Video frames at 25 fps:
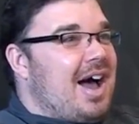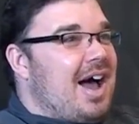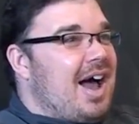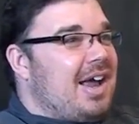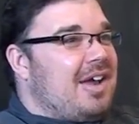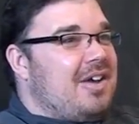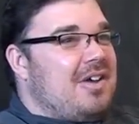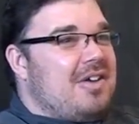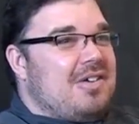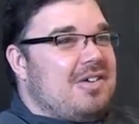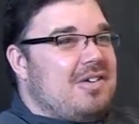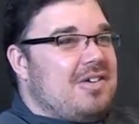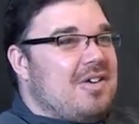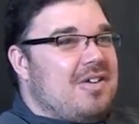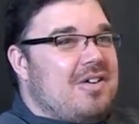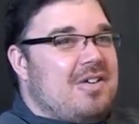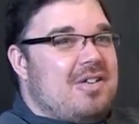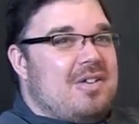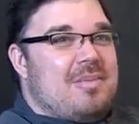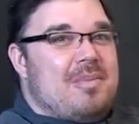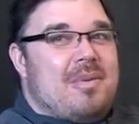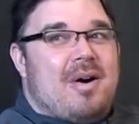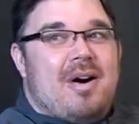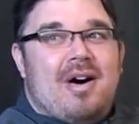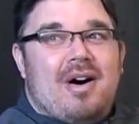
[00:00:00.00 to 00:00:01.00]
I couldn't go
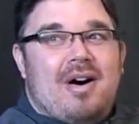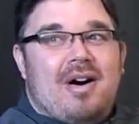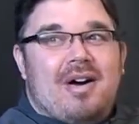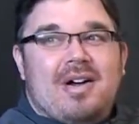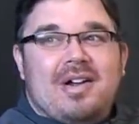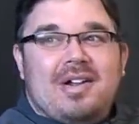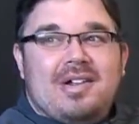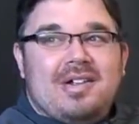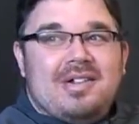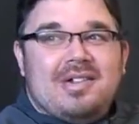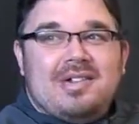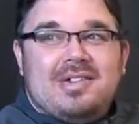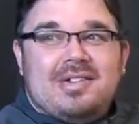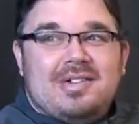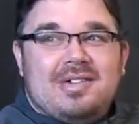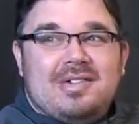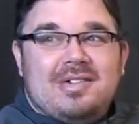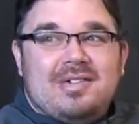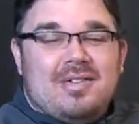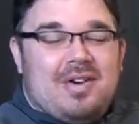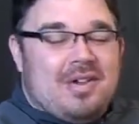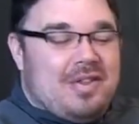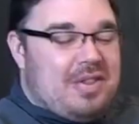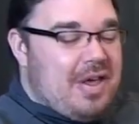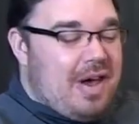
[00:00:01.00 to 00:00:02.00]
to the mall
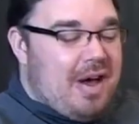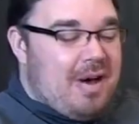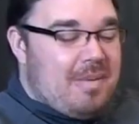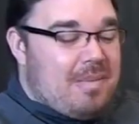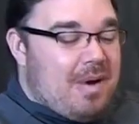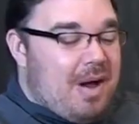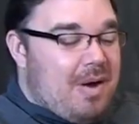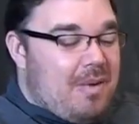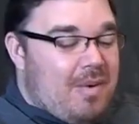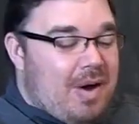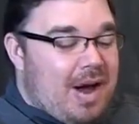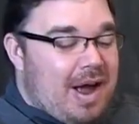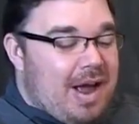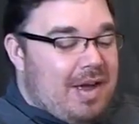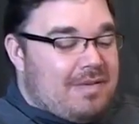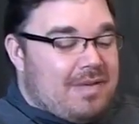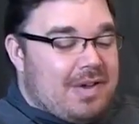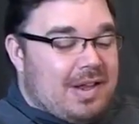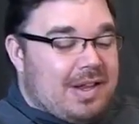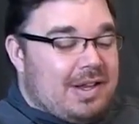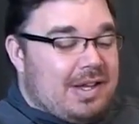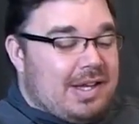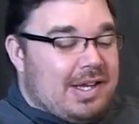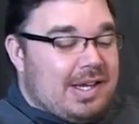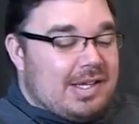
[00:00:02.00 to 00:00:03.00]
without my
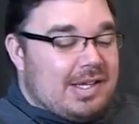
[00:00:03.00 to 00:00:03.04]
wife, at